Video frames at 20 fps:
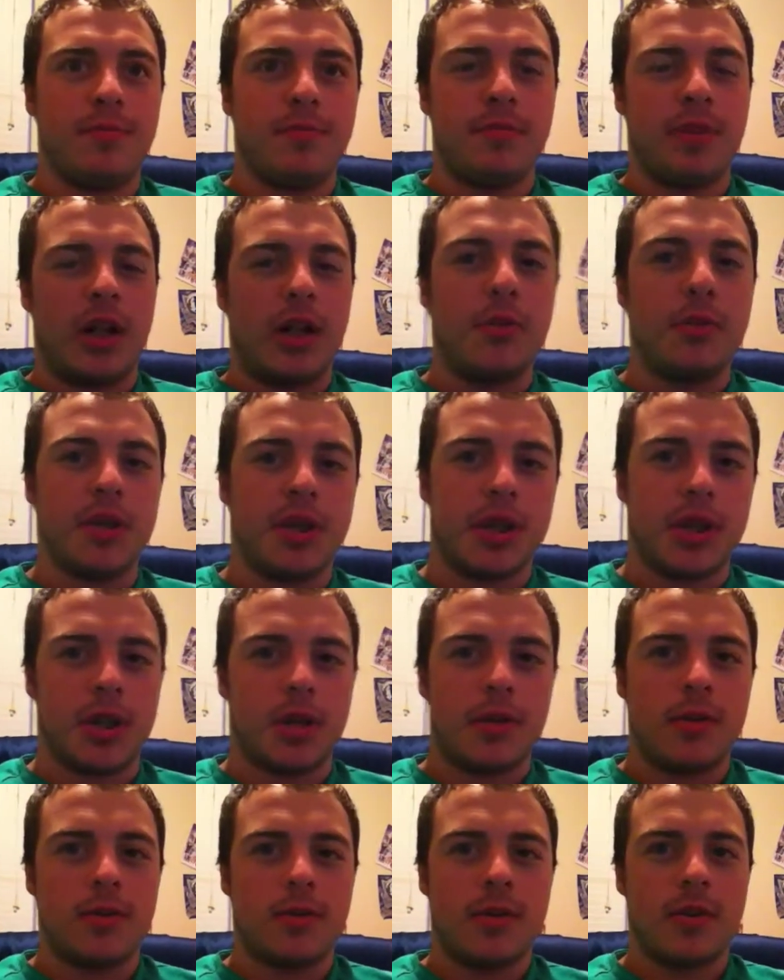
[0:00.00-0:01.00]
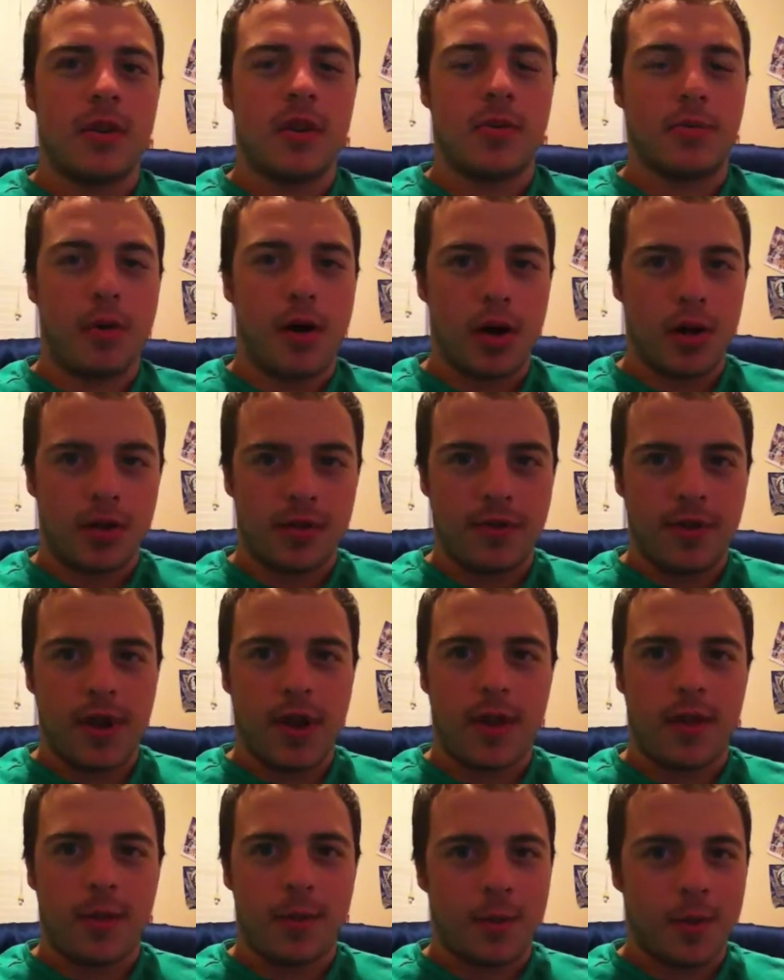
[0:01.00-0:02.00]
by the picture because my ugly
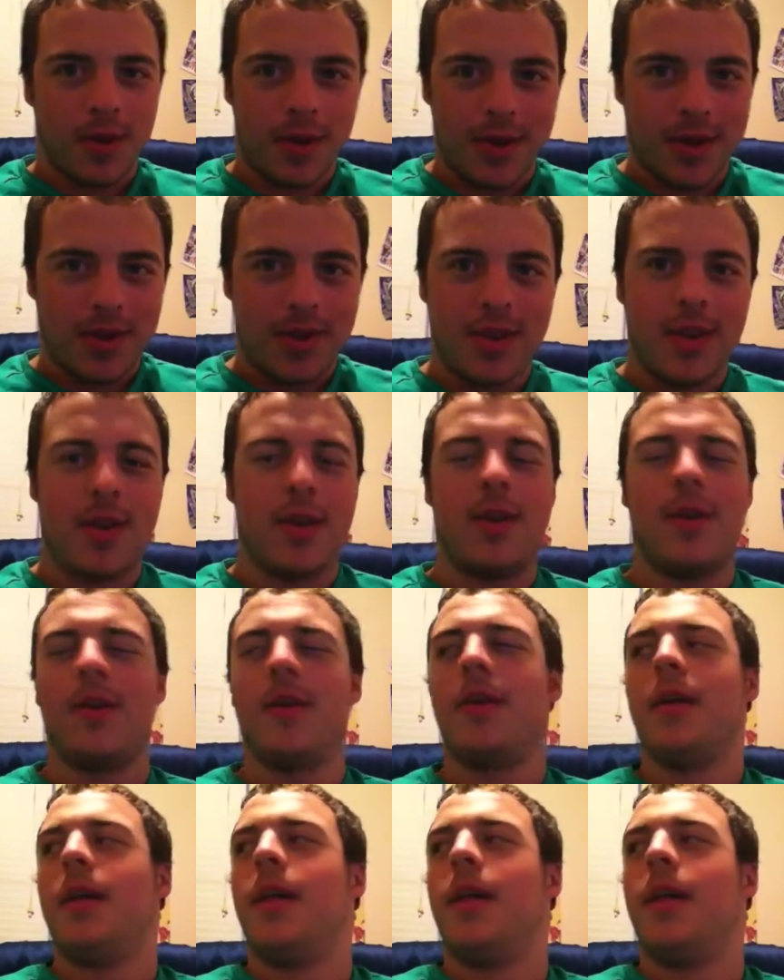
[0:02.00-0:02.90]
face, but you know,